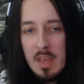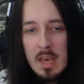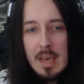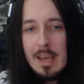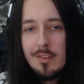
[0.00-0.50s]

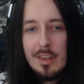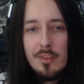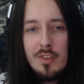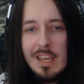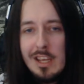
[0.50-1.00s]
Is it a
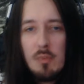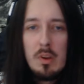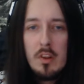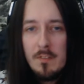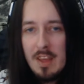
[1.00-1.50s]
siege where the
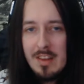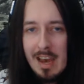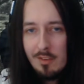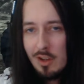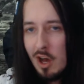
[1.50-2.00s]
defender
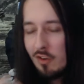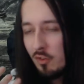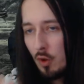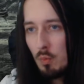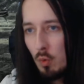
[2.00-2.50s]
has large
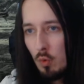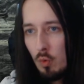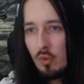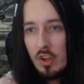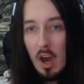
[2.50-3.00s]
stone
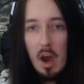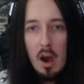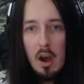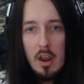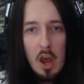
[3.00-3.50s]
walls and
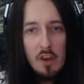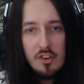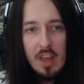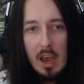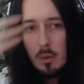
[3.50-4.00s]
archer
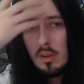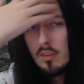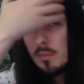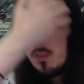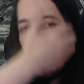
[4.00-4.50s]

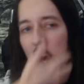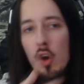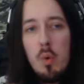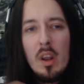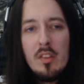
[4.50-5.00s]
towers?
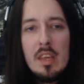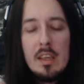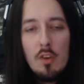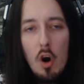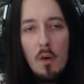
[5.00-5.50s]
Quality
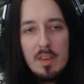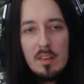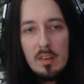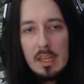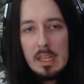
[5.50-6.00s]
is
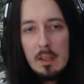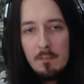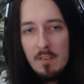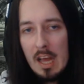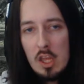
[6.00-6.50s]
obviously the
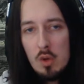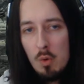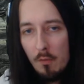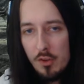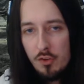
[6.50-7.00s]
value
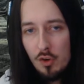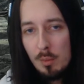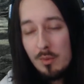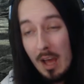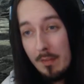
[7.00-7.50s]
of the
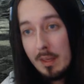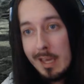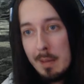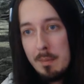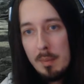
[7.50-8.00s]
troops and their
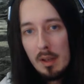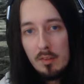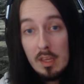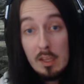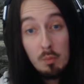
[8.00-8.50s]

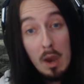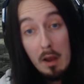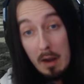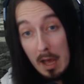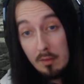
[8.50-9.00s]
capabilities,
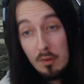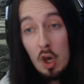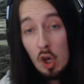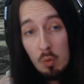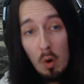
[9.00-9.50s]
whereas
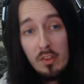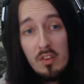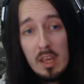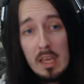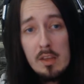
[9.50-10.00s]

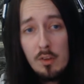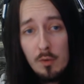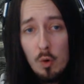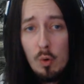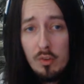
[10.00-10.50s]
quantity is of
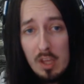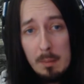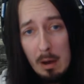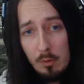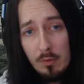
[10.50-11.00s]
course the
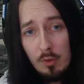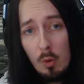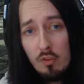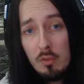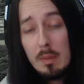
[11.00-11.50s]
amount of
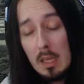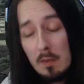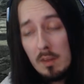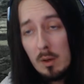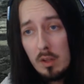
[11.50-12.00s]
soldiers being
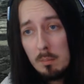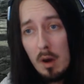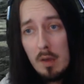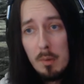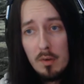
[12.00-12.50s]
fielded by
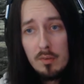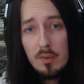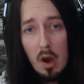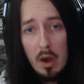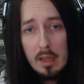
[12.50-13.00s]
both
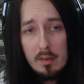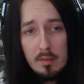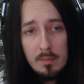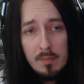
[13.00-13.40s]
sides.